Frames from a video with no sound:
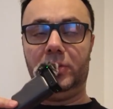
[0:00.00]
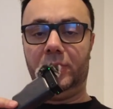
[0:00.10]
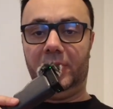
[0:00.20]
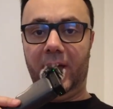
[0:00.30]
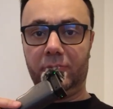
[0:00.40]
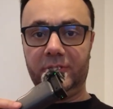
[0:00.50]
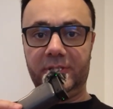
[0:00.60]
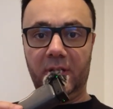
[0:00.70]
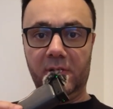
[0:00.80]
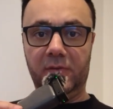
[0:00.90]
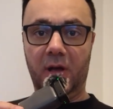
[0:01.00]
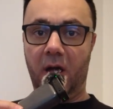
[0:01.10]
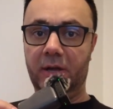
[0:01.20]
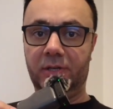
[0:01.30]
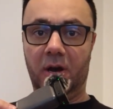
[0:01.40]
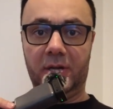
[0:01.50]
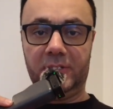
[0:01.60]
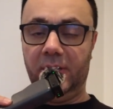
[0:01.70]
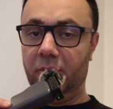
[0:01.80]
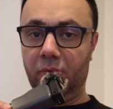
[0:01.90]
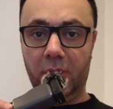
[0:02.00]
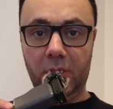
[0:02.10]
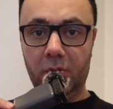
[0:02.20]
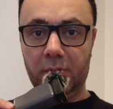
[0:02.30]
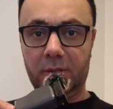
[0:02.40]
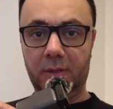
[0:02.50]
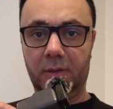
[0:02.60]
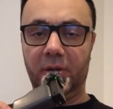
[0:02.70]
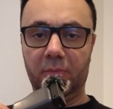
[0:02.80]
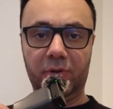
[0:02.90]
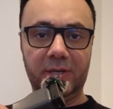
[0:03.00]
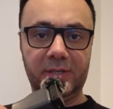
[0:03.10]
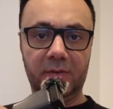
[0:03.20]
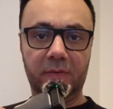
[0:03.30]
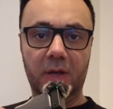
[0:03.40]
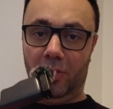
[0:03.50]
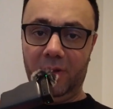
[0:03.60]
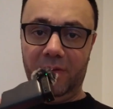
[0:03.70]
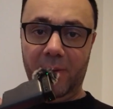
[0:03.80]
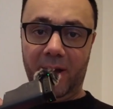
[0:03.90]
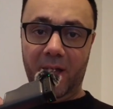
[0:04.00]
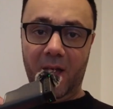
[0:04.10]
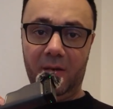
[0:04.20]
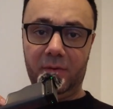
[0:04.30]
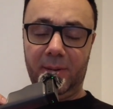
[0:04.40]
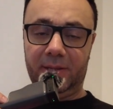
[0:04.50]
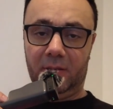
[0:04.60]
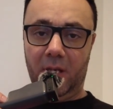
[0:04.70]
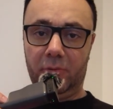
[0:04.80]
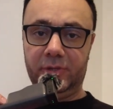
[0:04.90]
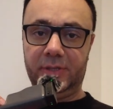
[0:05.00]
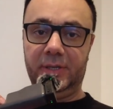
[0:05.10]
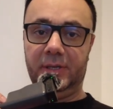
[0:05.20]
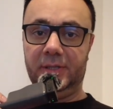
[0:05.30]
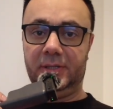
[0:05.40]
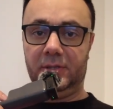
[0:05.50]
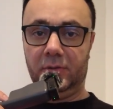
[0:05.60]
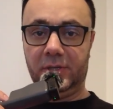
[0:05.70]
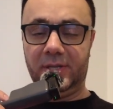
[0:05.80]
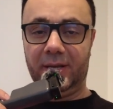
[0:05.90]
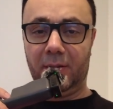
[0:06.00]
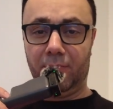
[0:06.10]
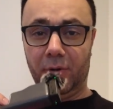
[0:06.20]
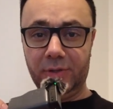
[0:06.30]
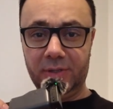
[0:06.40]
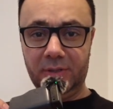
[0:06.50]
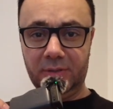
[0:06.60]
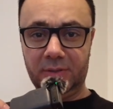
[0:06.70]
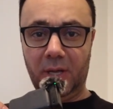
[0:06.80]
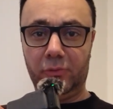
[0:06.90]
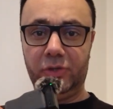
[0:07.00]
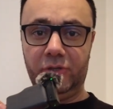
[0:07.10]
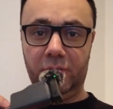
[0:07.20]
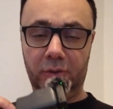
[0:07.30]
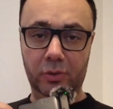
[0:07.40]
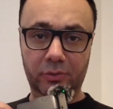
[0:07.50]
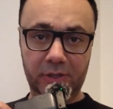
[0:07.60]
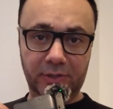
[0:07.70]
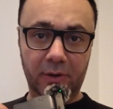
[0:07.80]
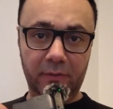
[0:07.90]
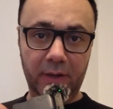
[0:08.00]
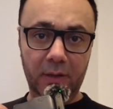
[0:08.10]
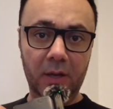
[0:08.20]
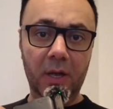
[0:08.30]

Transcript: So the lounge itself, honestly, really good. Pretty impressive. The only feedback I have about the lounge is looks like the person that was doing the serving